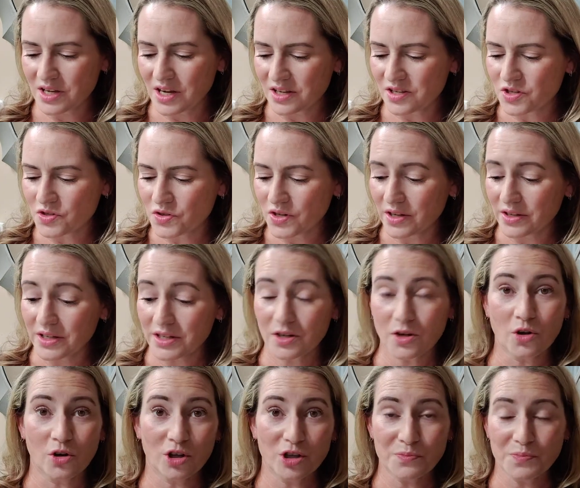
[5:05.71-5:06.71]
the
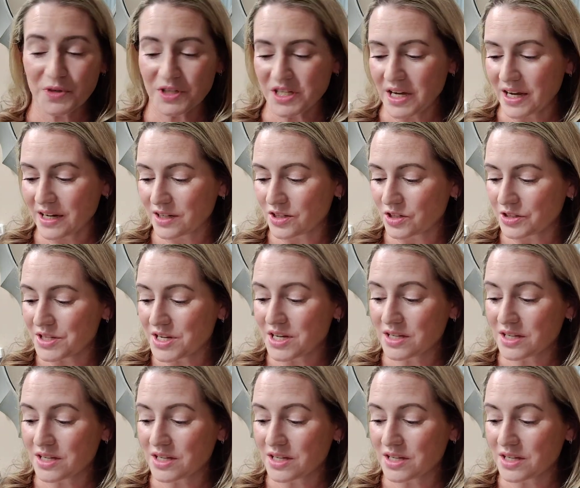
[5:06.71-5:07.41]
Australian Gold Botanical